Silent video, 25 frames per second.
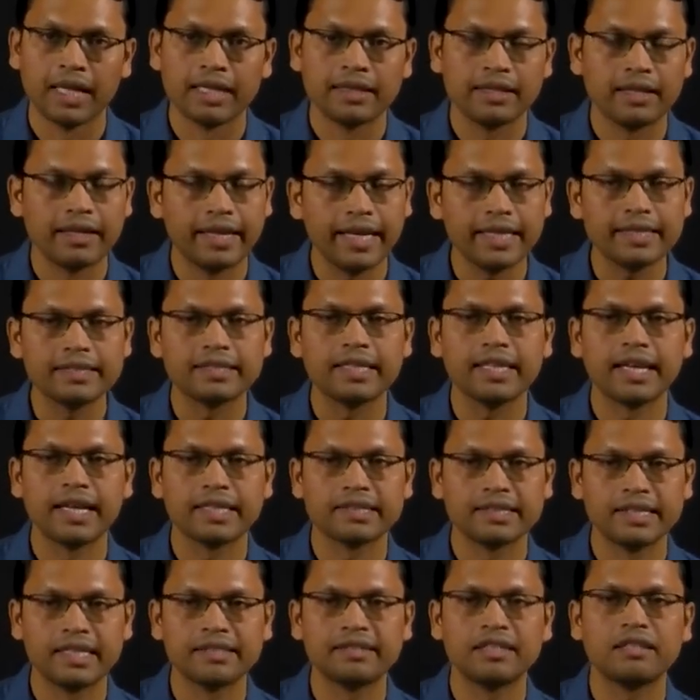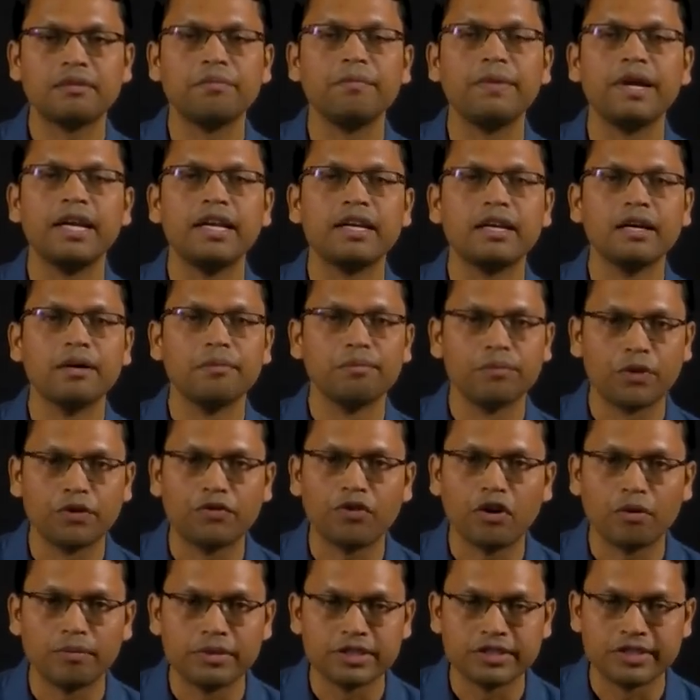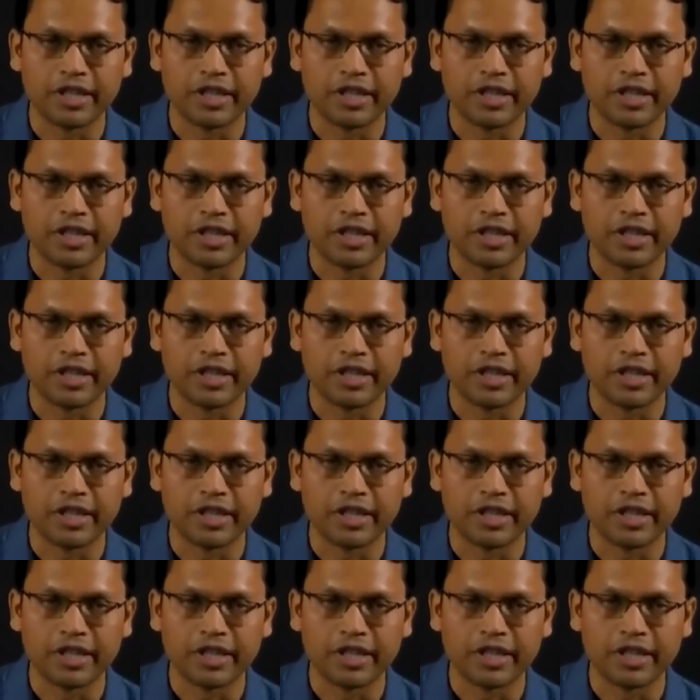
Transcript: The next thing is, does it meet performance